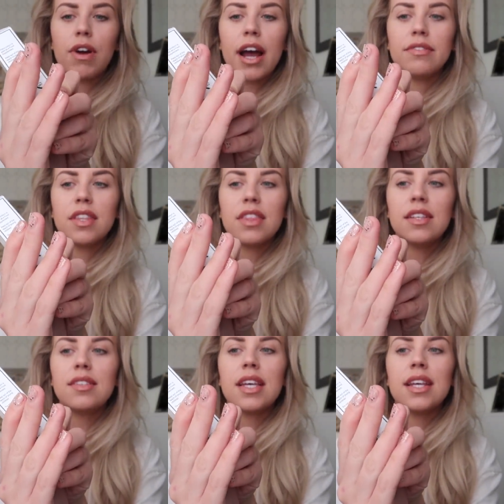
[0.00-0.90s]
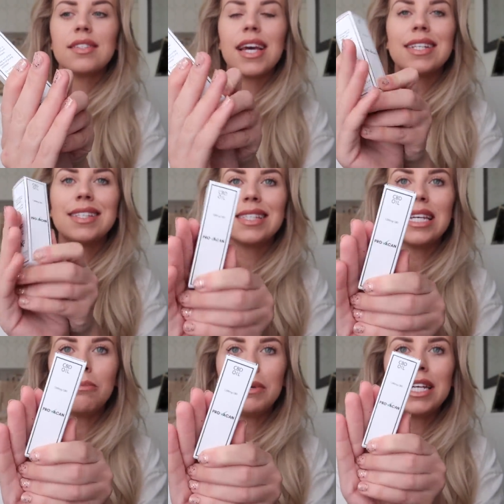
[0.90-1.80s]
arrives. This is a
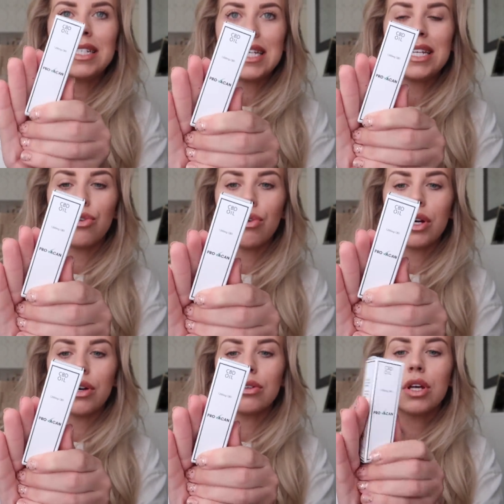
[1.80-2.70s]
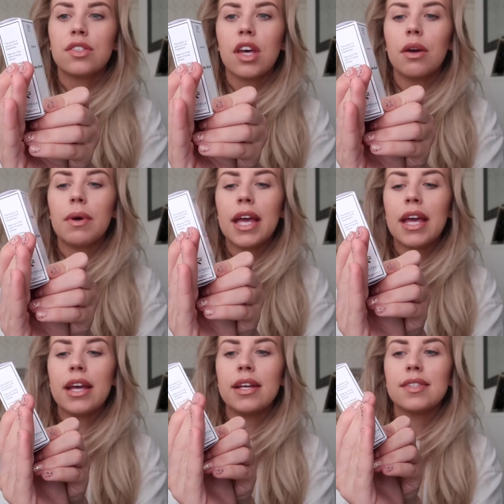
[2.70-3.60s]
CBD oil. So it
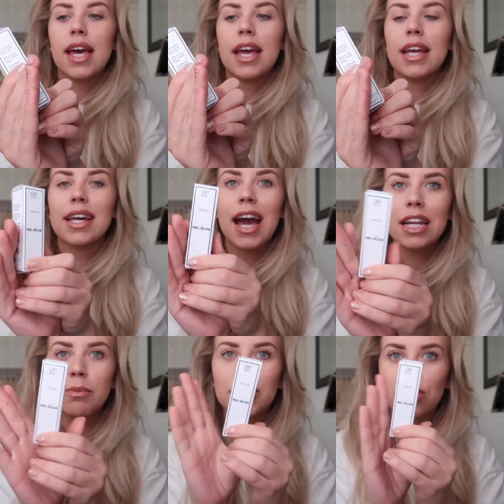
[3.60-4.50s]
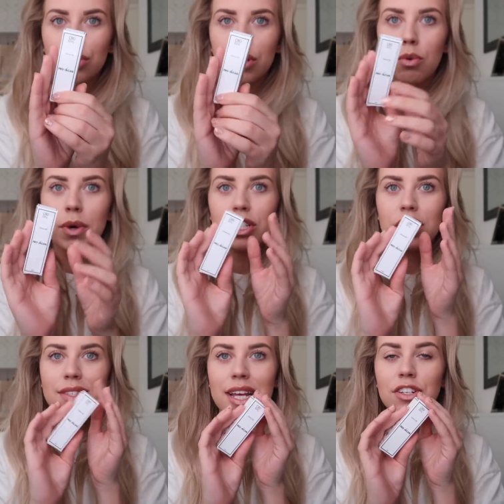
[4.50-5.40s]
is a cannabis oil, which
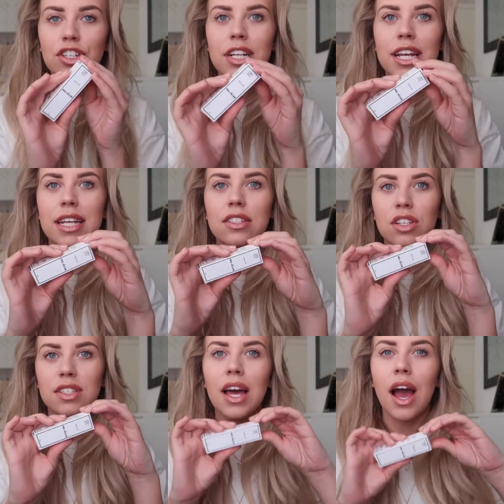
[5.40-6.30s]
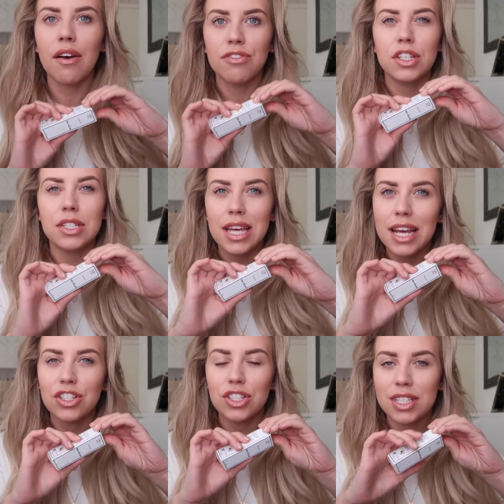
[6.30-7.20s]
essentially doesn't have the
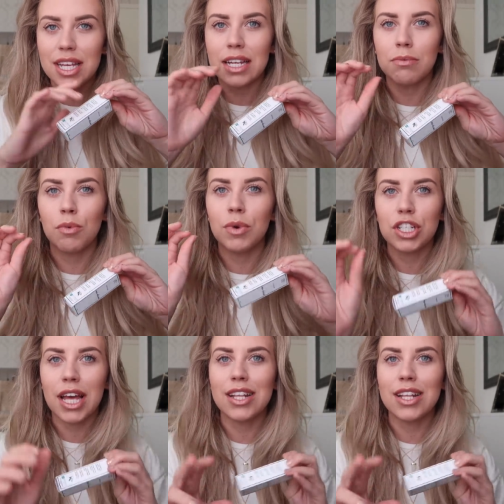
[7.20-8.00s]
THC element, which